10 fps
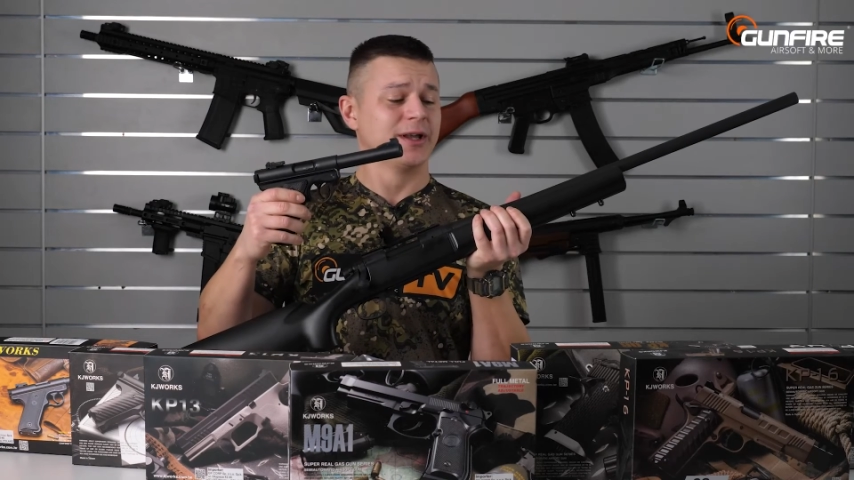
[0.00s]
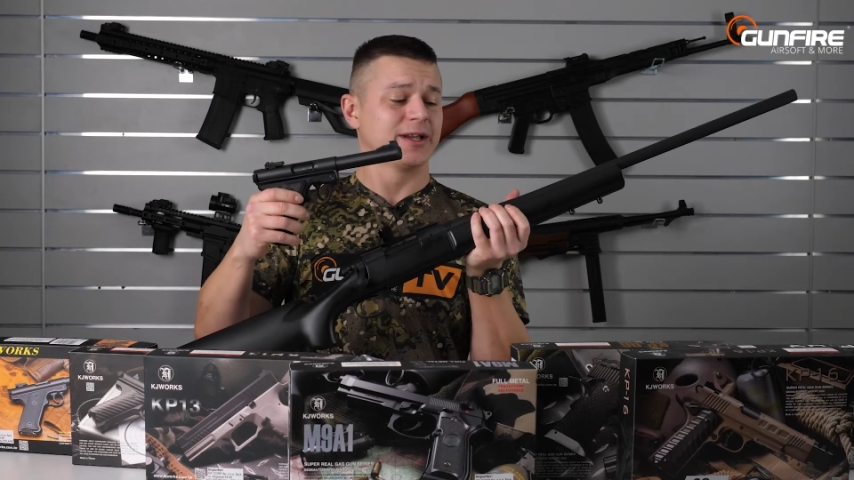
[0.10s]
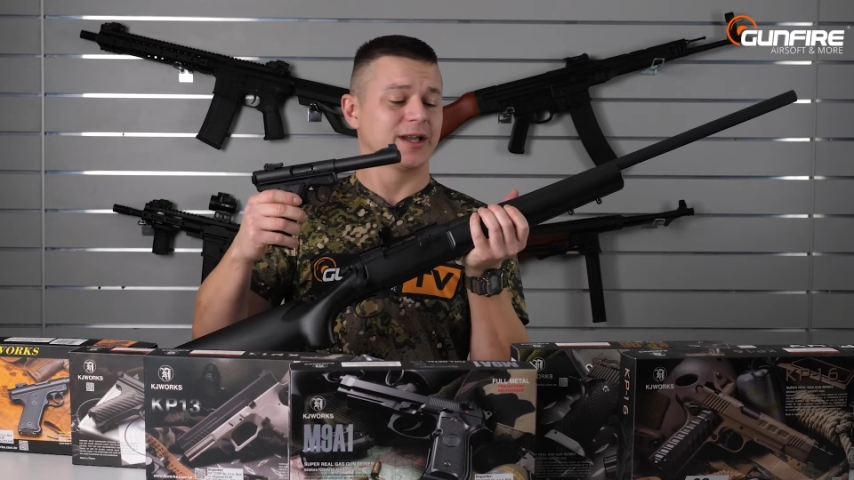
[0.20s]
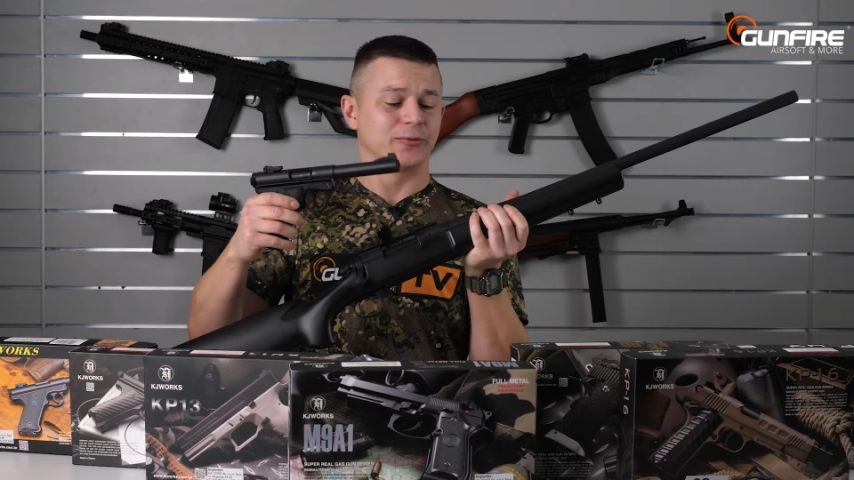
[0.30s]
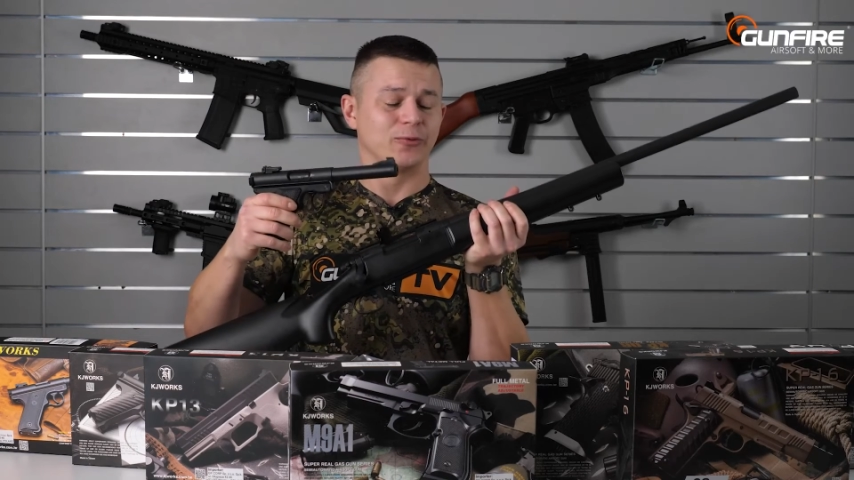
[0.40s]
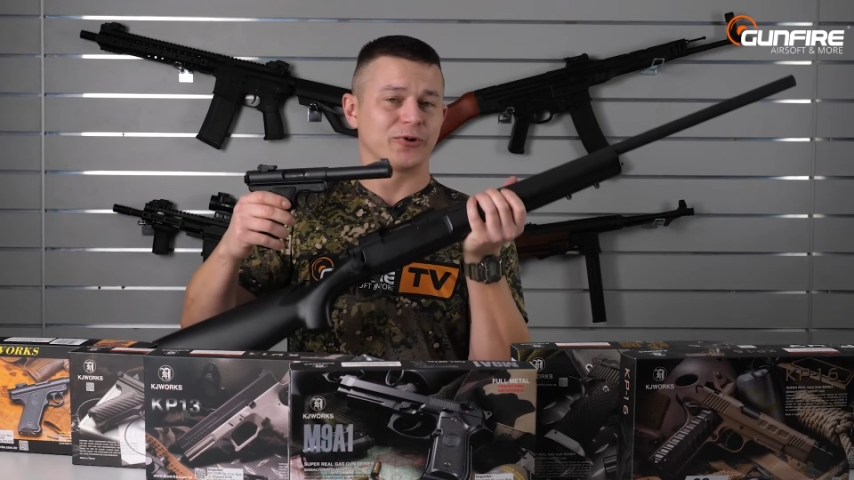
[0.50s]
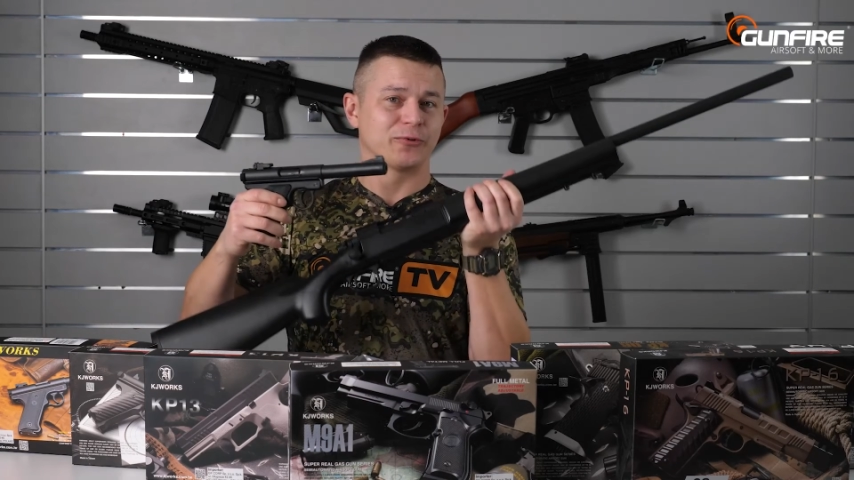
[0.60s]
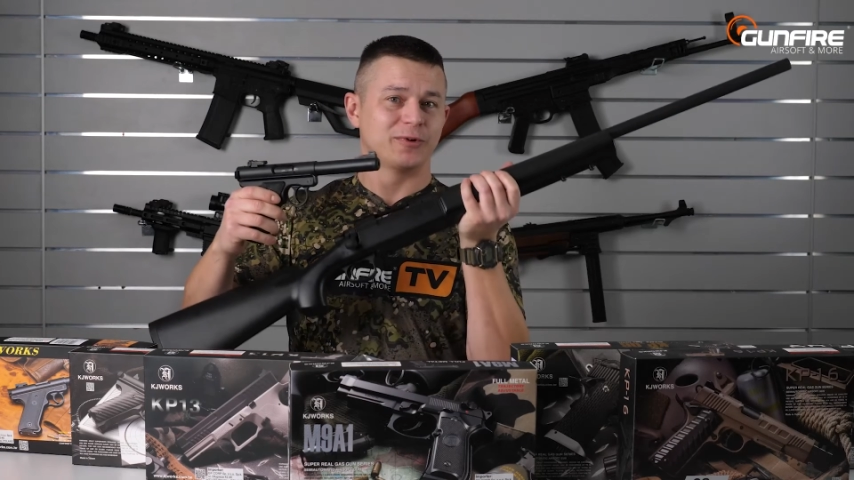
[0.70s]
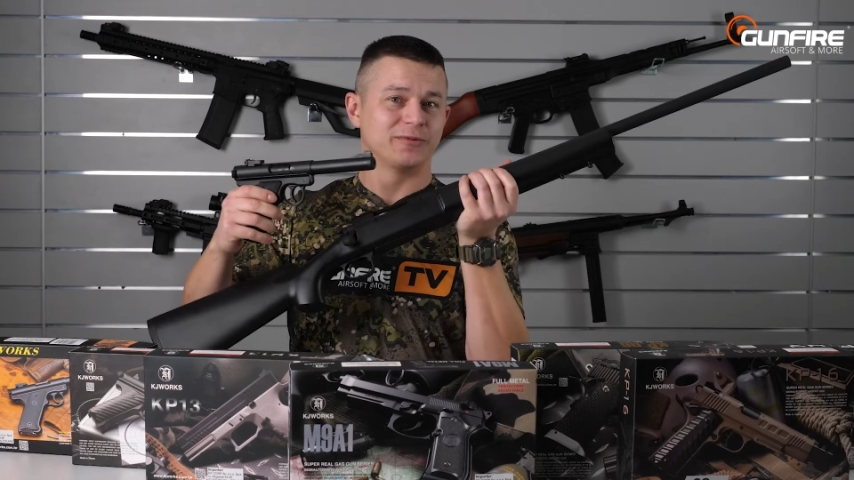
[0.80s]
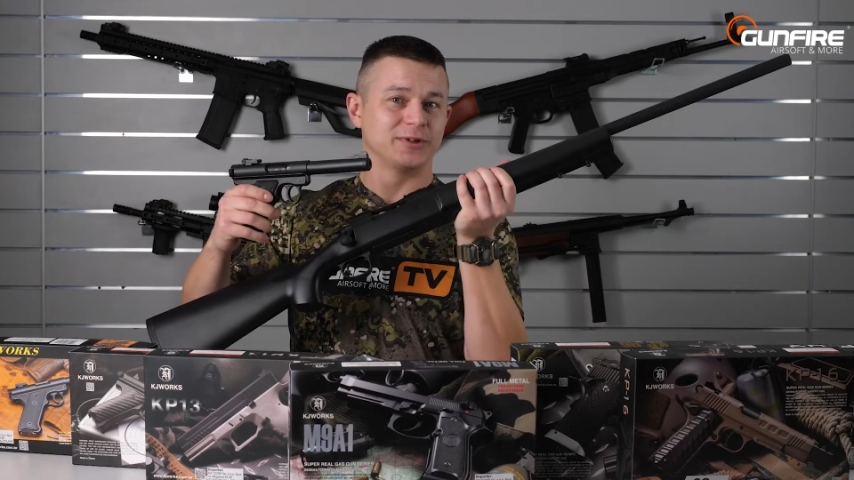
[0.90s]
can
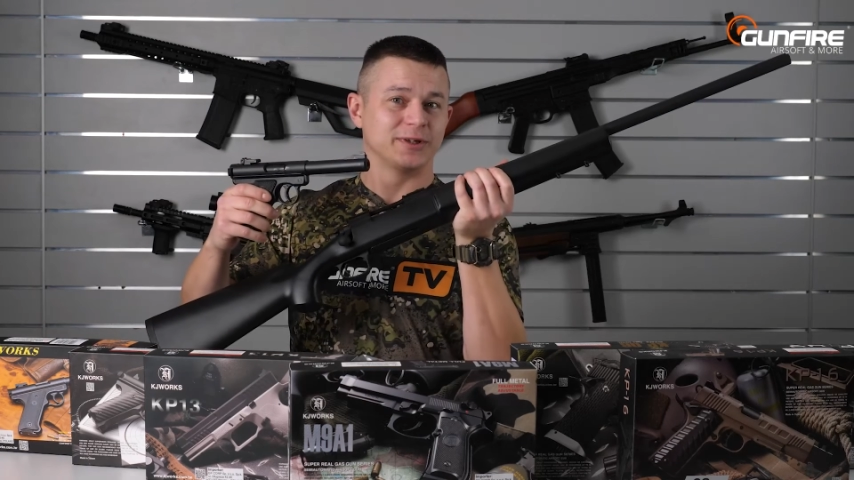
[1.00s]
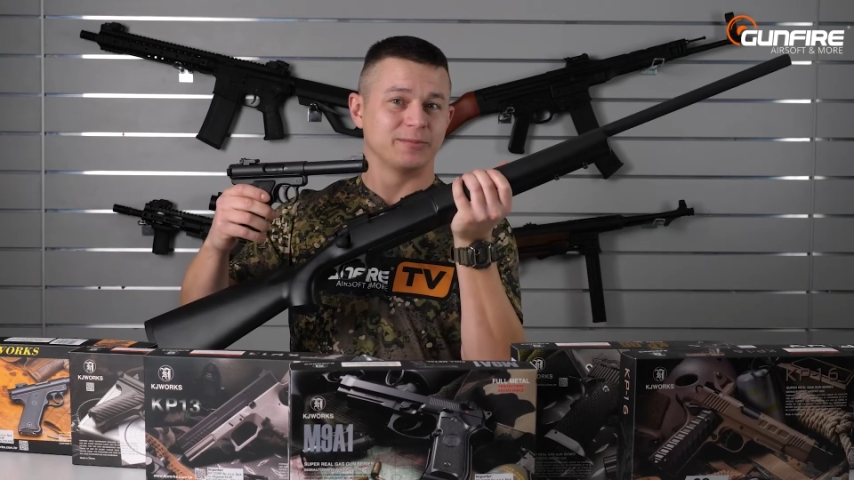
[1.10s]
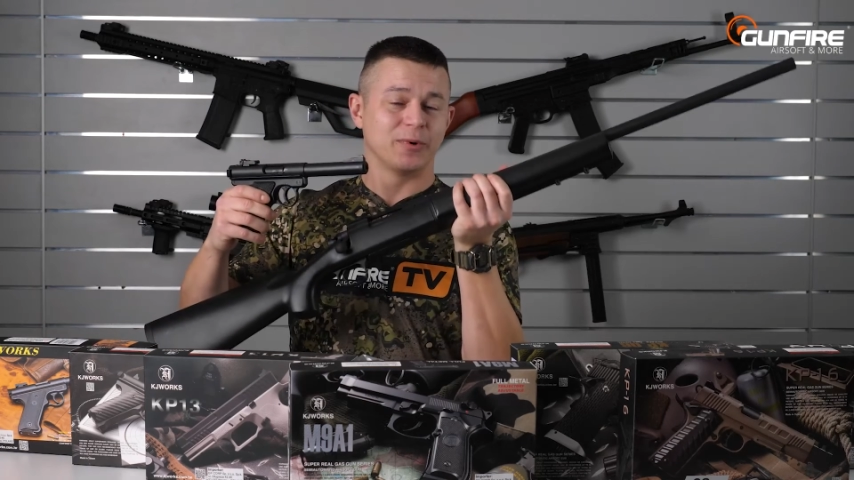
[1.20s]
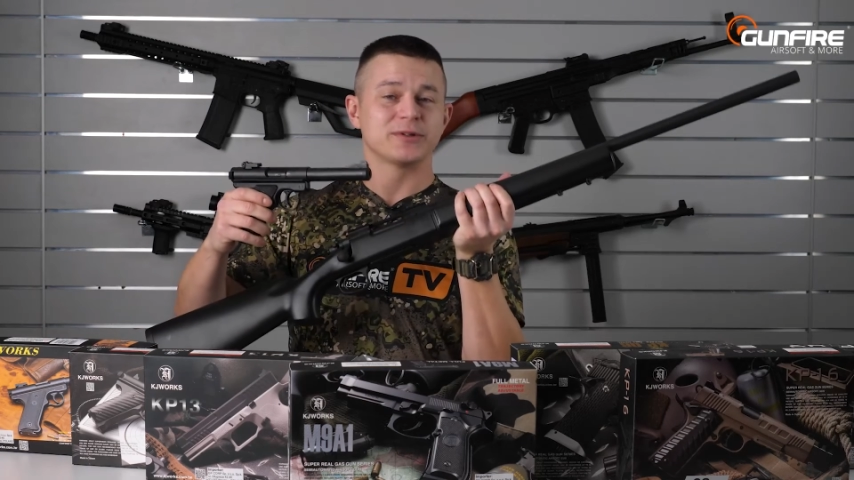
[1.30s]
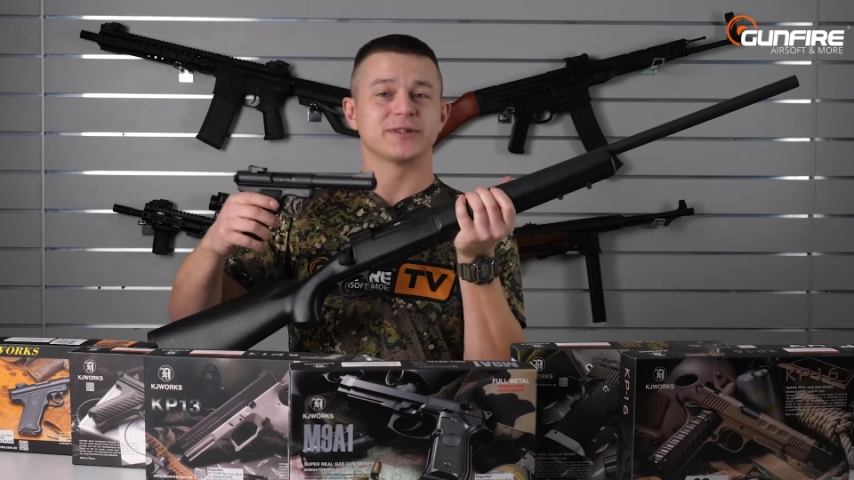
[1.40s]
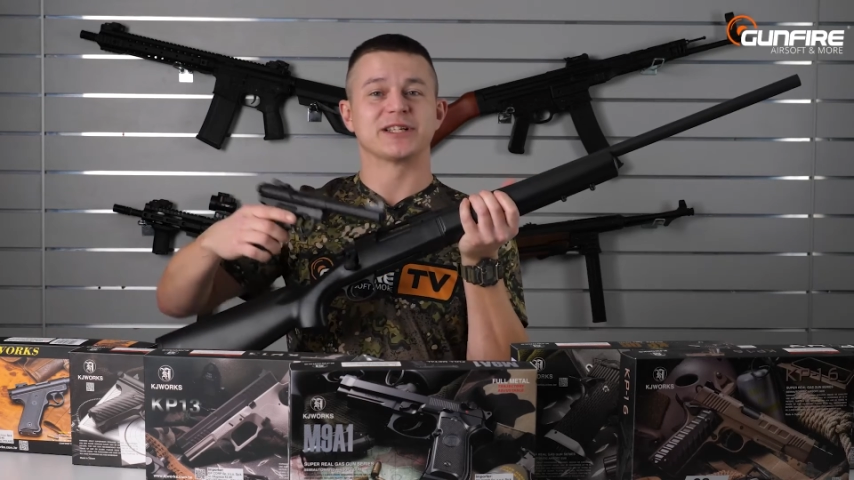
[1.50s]
work with the most